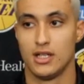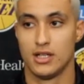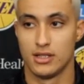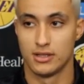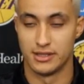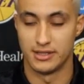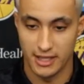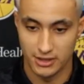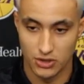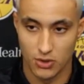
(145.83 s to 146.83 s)
the
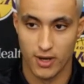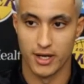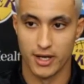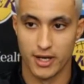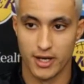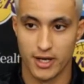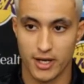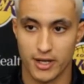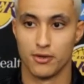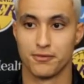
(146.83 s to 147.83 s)
days go on,
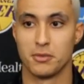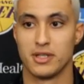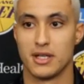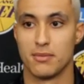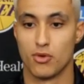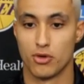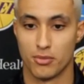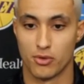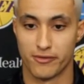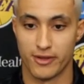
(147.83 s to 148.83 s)
hopefully we get more and
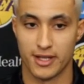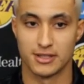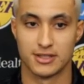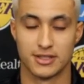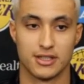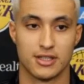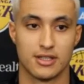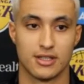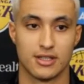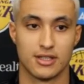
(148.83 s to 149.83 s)
more fans and, you
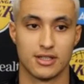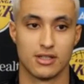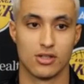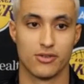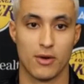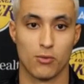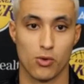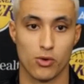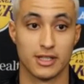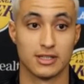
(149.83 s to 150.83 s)
know, that
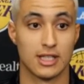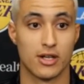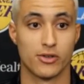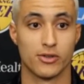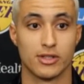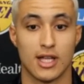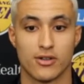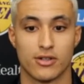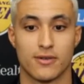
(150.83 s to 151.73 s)
roar gets louder and louder.